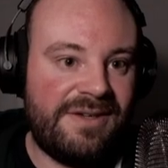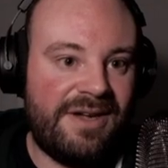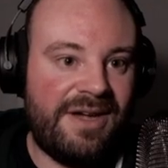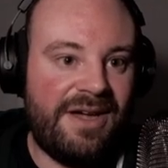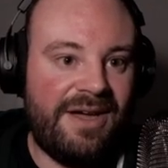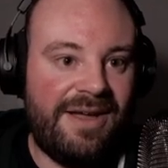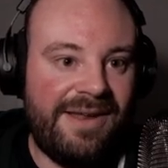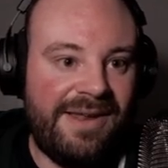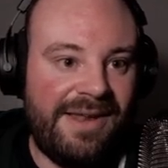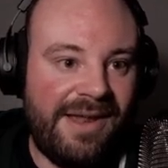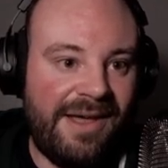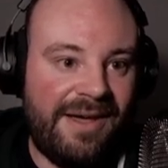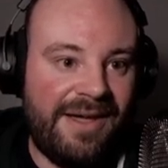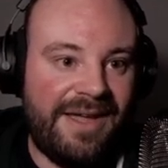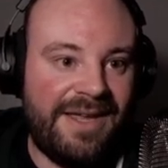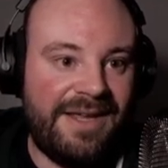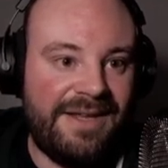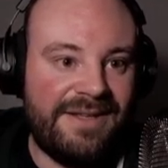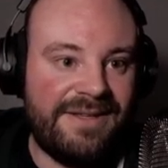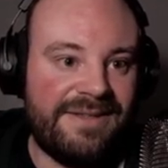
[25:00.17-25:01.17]

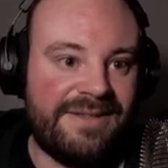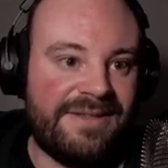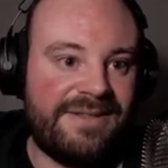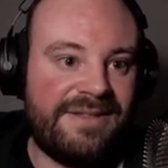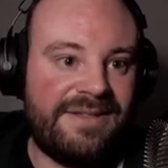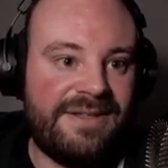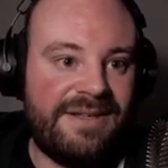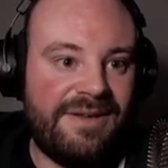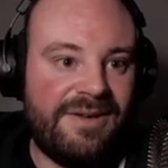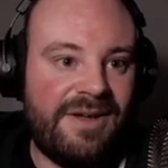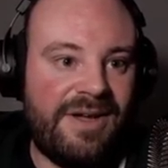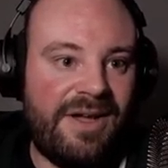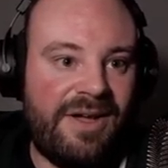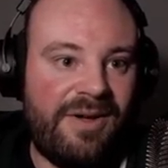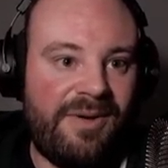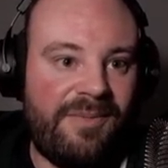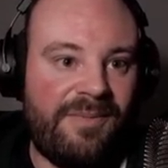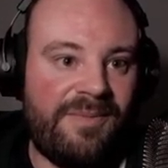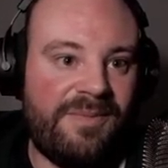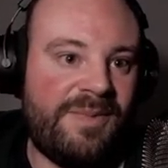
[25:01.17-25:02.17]
lines,
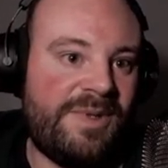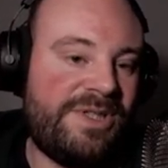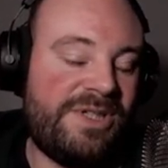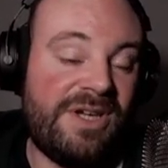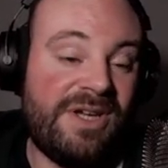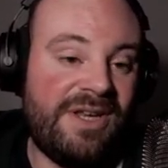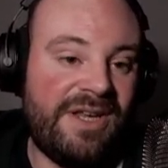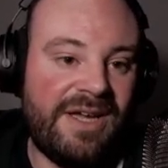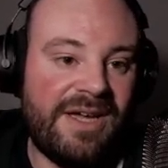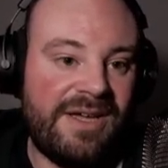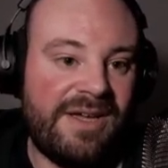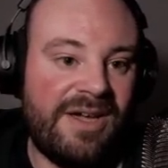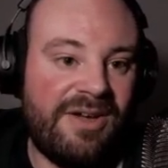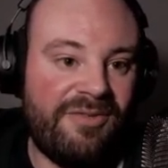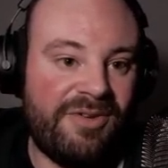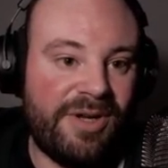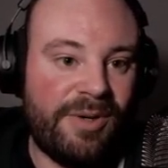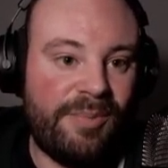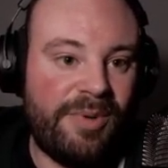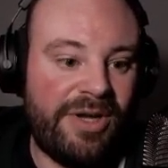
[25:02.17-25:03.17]
which are going to get
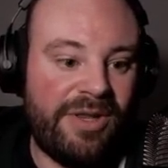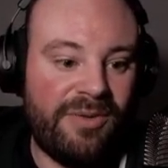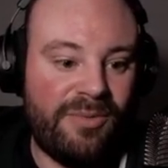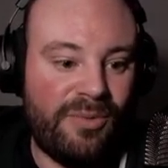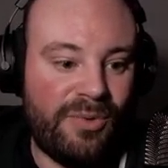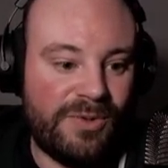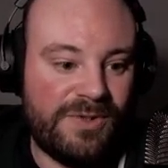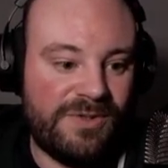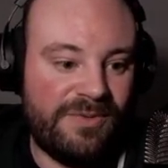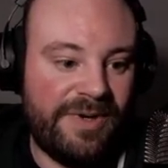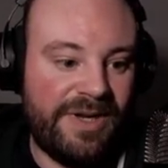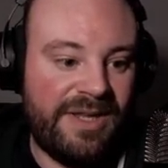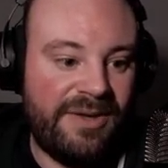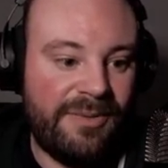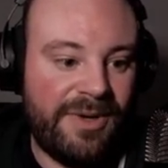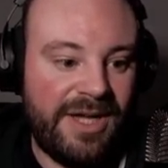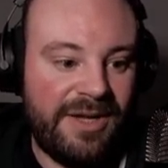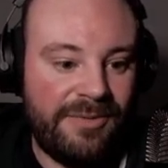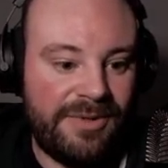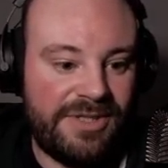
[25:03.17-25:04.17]
covered up by the water
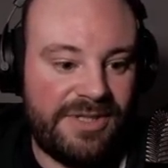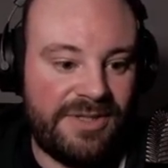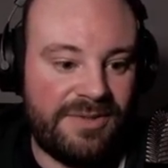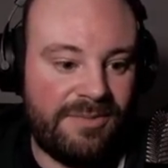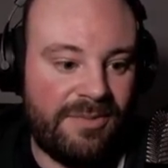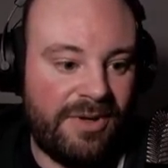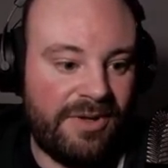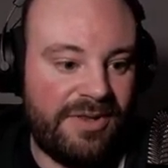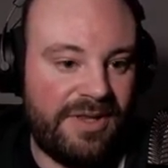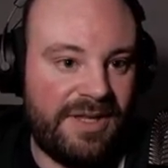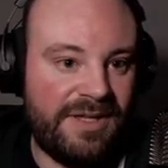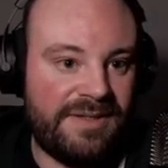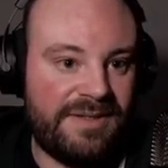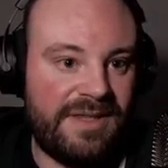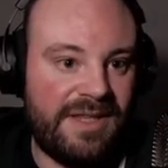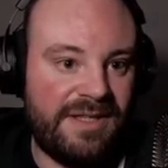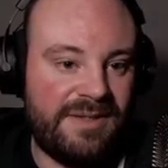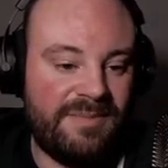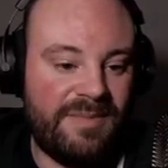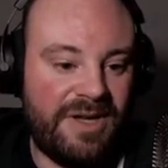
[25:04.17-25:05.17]
anyway, which is what
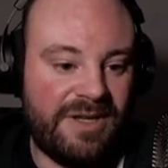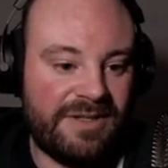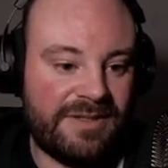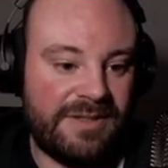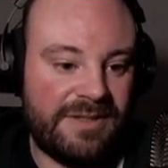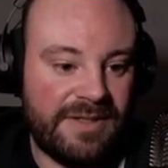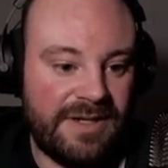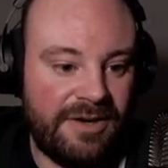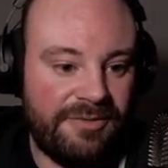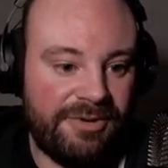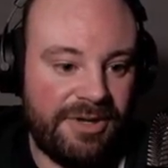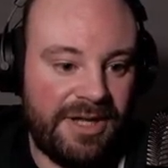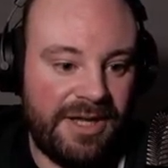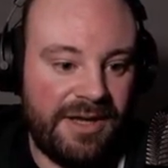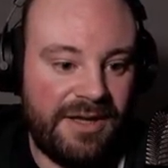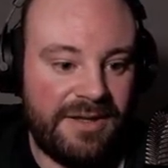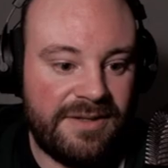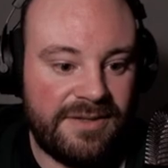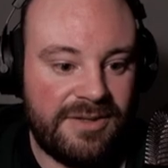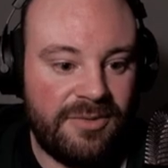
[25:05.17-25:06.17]
these masks currently
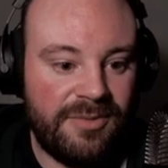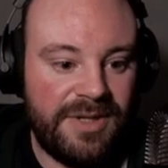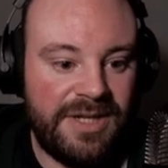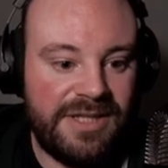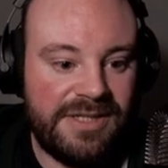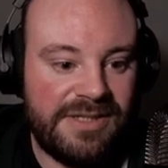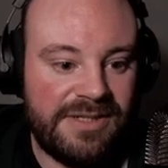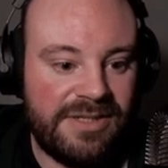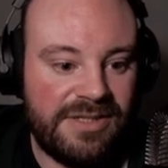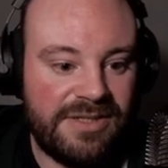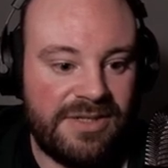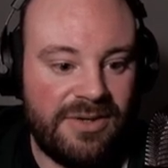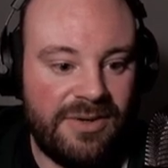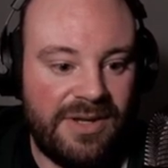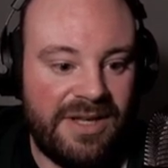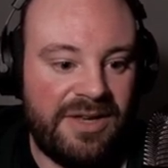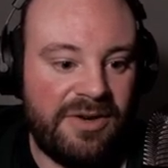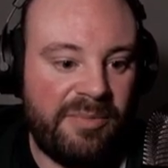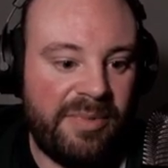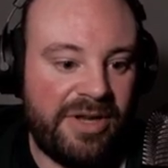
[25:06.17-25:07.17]
are. So we need to just do a
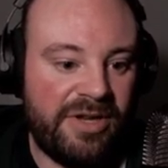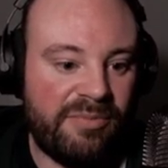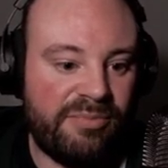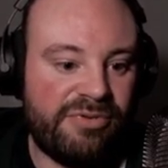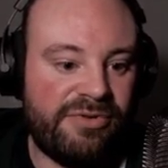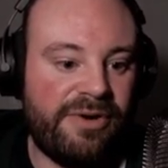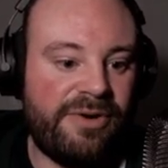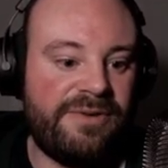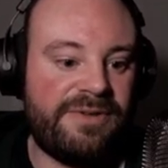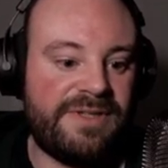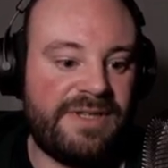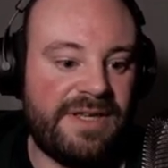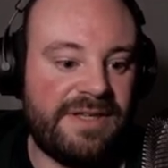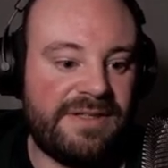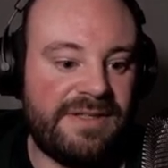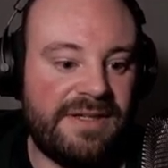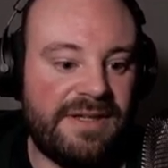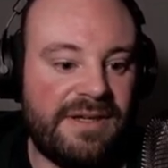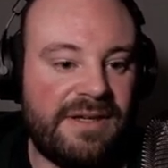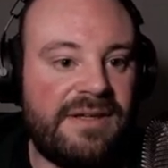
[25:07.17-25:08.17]
little bit of
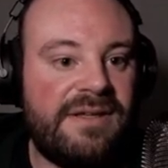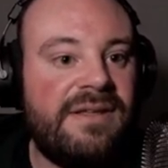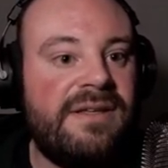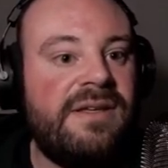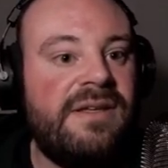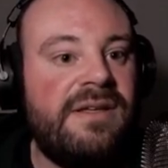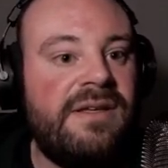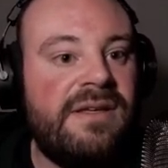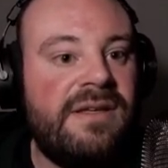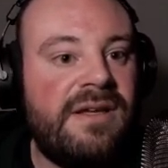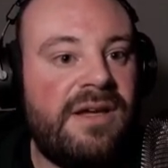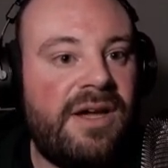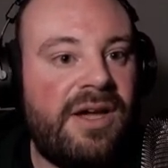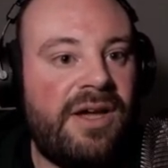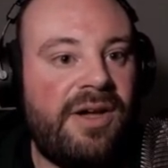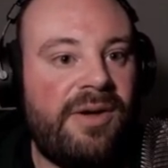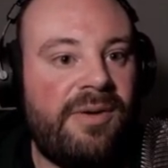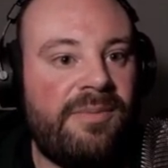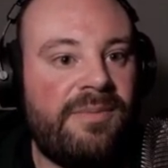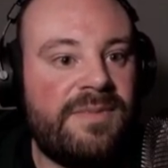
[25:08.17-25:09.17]
processing.
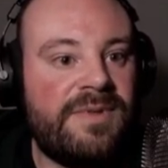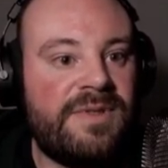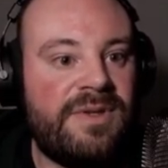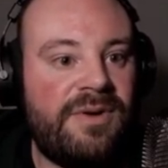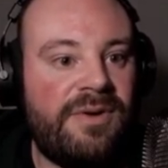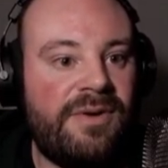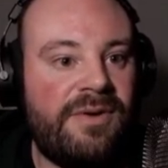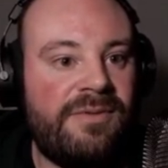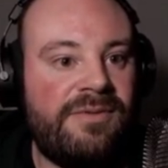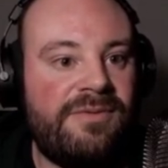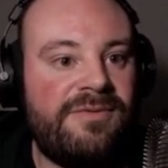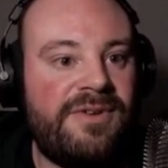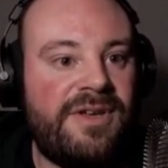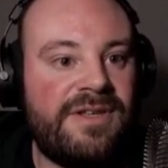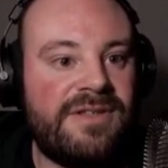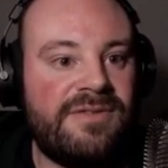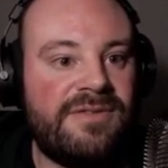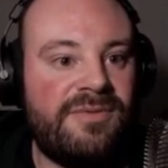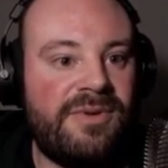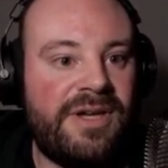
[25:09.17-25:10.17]
So
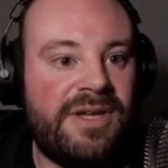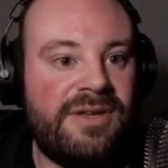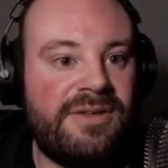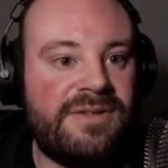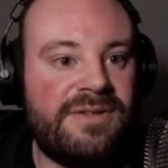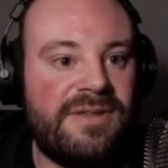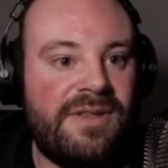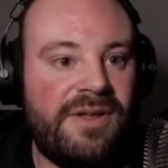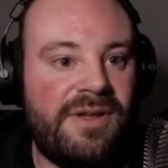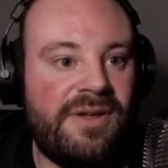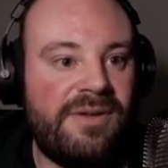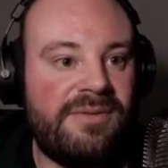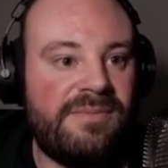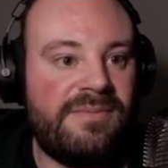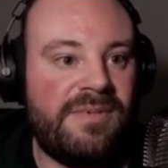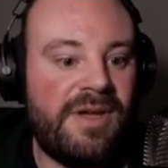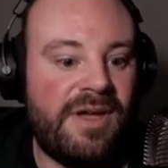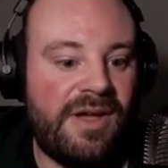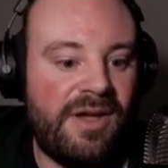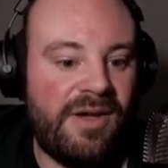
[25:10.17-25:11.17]
first of all, I use the
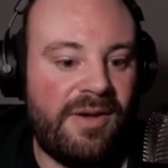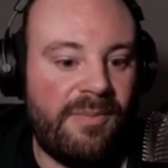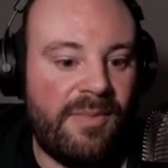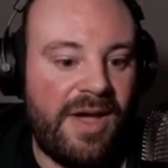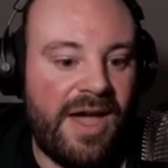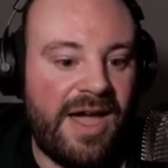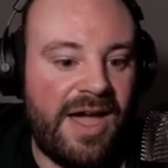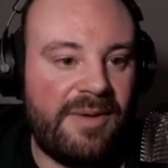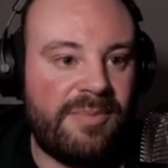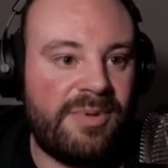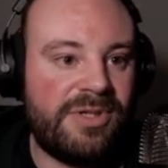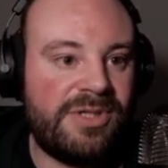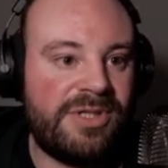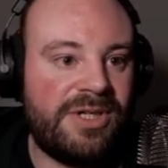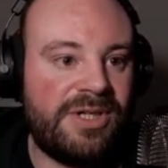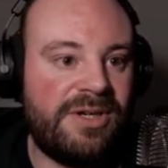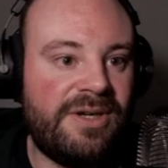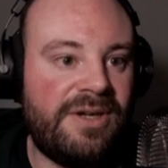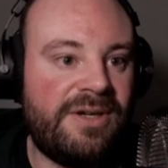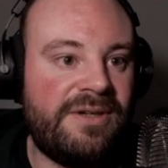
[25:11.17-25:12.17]

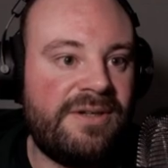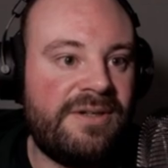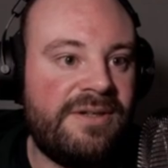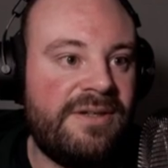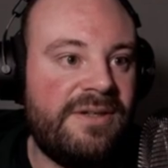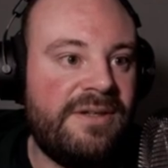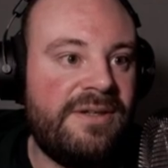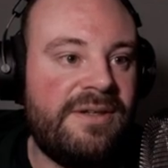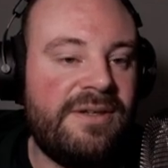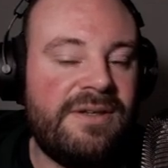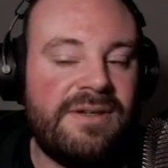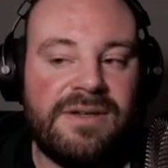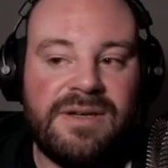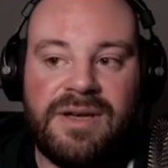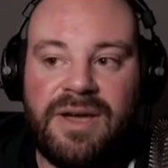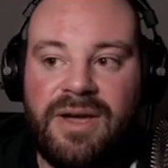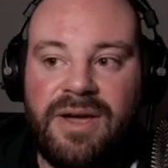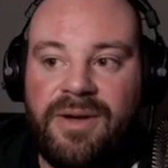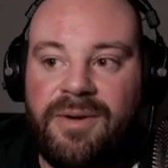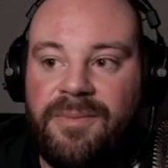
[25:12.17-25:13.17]
aperture,
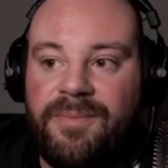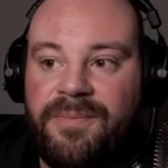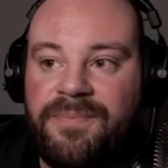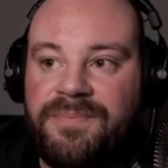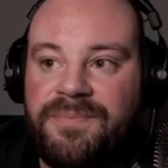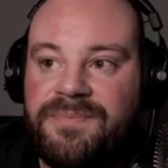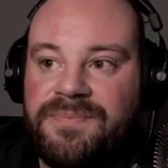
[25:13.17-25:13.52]
and